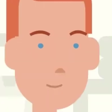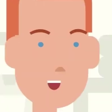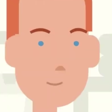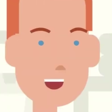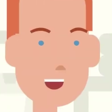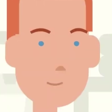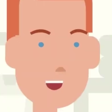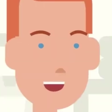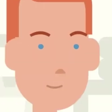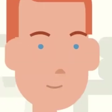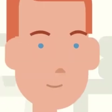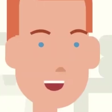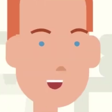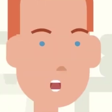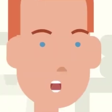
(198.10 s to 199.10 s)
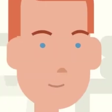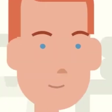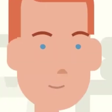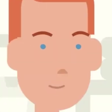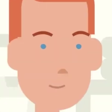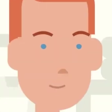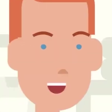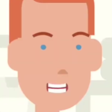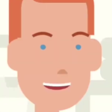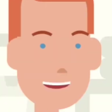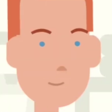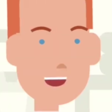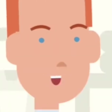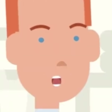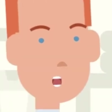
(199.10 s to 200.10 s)
Before we get started, I need
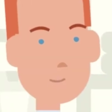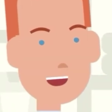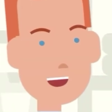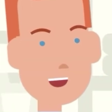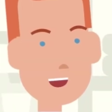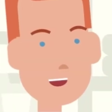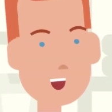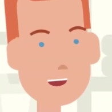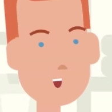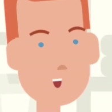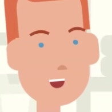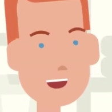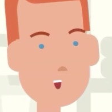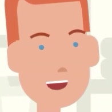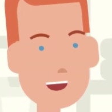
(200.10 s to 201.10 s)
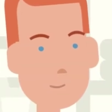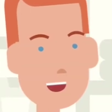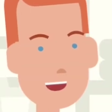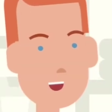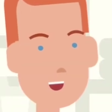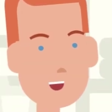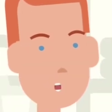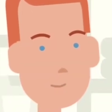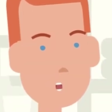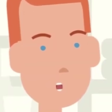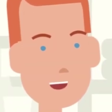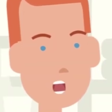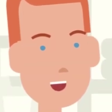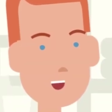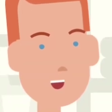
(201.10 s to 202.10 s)
to get to know you and understand more
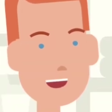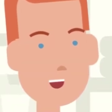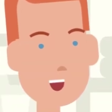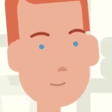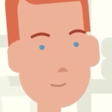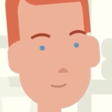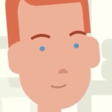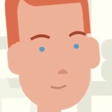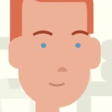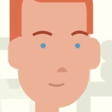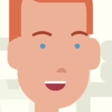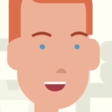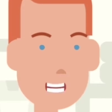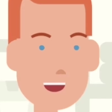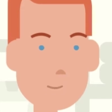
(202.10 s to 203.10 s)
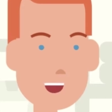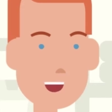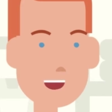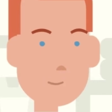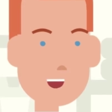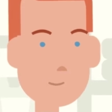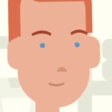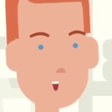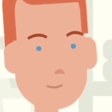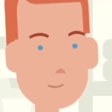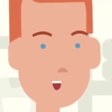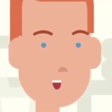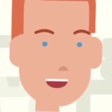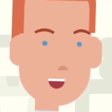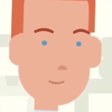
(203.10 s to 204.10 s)
about your needs. I'd also like to talk
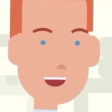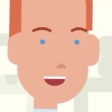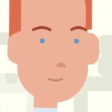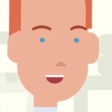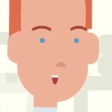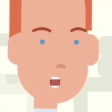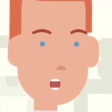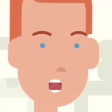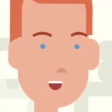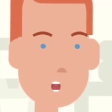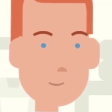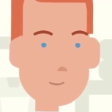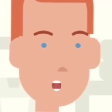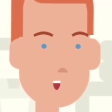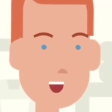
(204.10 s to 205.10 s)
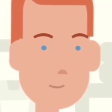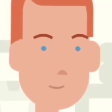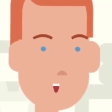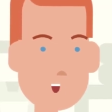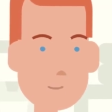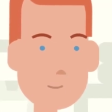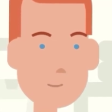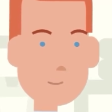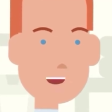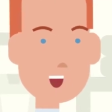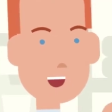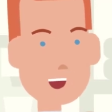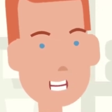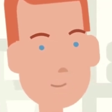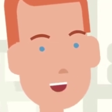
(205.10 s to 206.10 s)
to you about the obligations I have as a
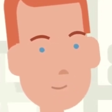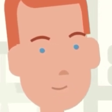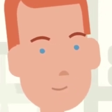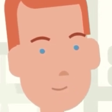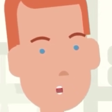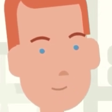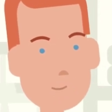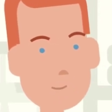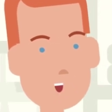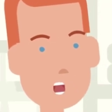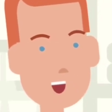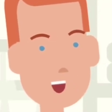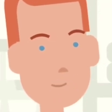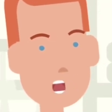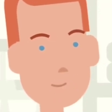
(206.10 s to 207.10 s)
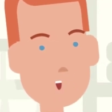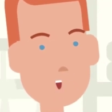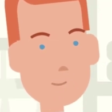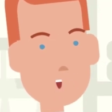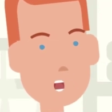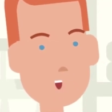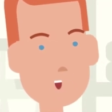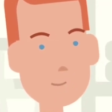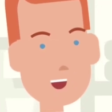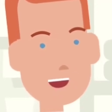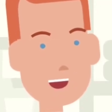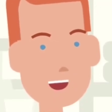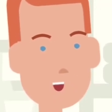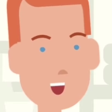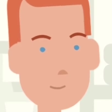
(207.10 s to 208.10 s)
real estate professional with respect to
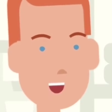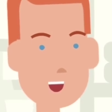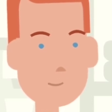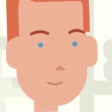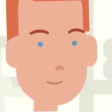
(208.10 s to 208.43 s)
anti-money laundering.